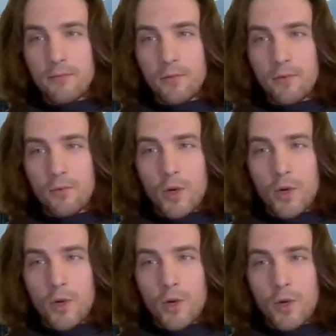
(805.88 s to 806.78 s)
one
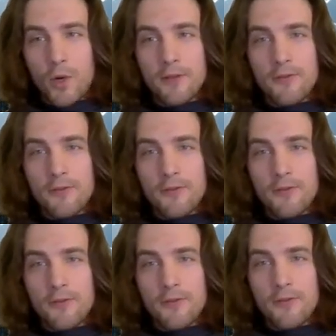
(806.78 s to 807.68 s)
of the
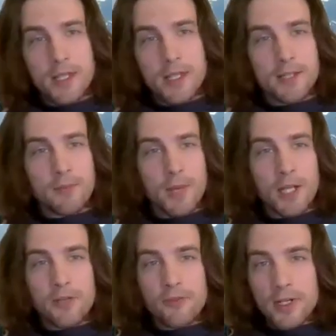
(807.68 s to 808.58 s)
rows or
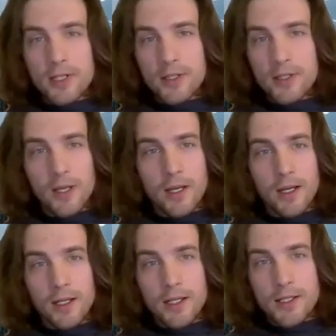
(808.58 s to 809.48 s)
columns of this S
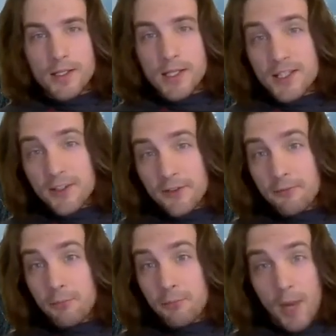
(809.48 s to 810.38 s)
matrix
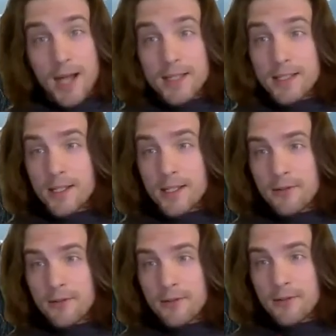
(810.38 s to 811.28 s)
consists of
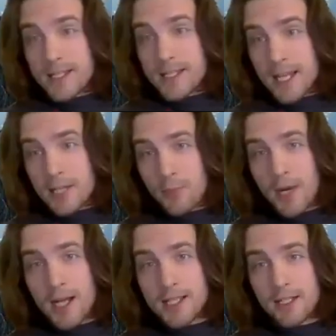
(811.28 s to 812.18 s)
positive numbers,
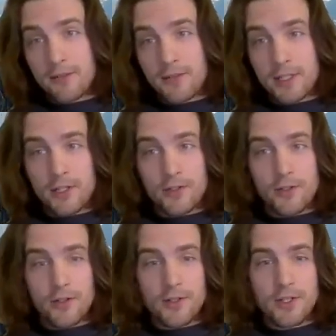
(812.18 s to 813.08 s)
in this case,
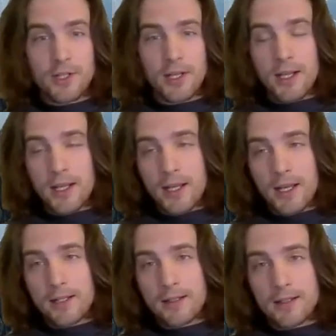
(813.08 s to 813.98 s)
positive integers.
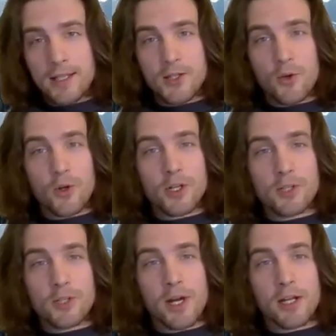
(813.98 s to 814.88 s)
And these
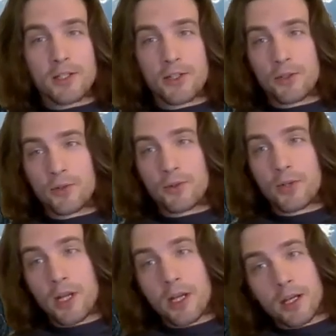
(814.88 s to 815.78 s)
correspond
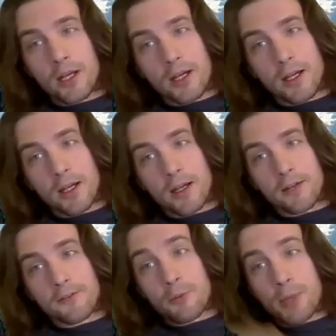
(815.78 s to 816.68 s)
to
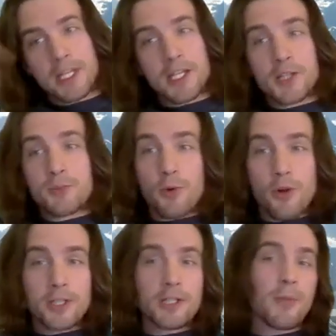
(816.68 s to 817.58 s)

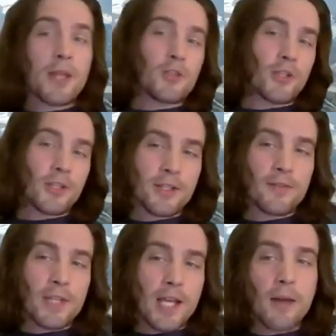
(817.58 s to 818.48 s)
Frobenius-Perron dimensions
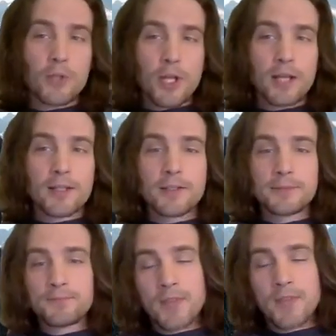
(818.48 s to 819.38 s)
of the objects.
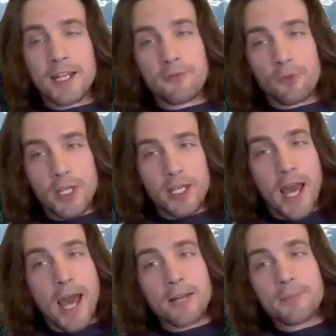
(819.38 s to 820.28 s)
And if we
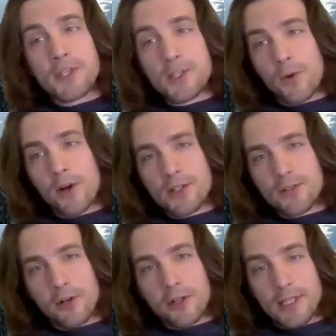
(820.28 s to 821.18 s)
add up the squares
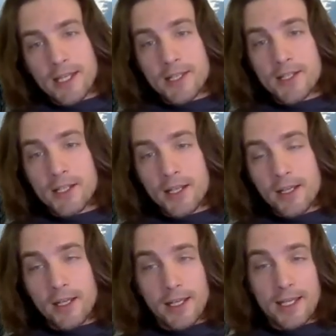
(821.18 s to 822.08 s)
of all these,
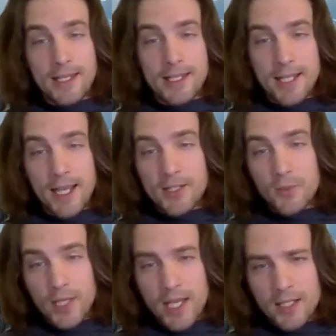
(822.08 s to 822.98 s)
in this case,
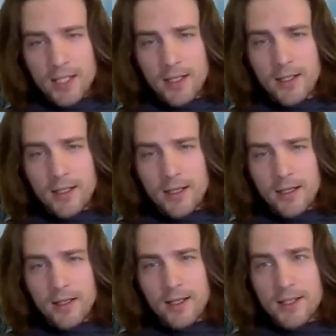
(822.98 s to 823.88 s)
we get
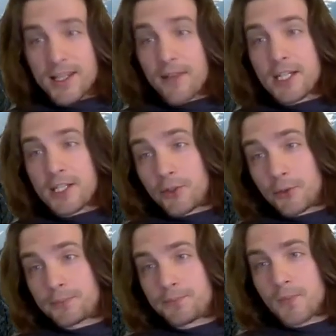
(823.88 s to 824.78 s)
72.
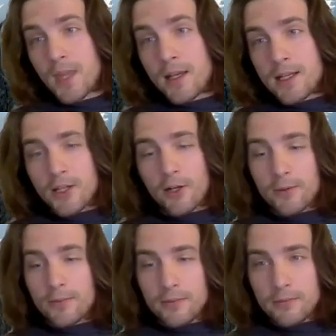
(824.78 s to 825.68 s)
So
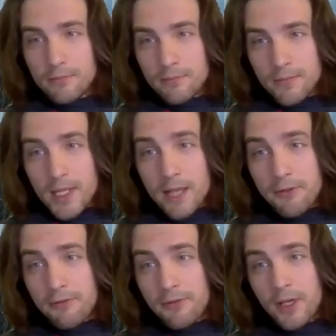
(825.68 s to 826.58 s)
if
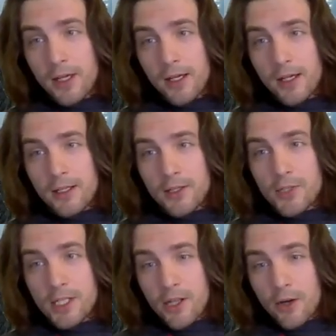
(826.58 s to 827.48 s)
you didn't
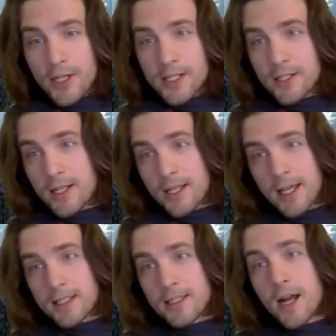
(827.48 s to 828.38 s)
notice,
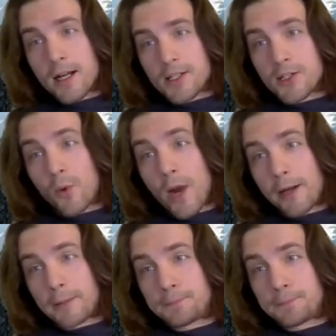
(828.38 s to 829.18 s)
that's not a square.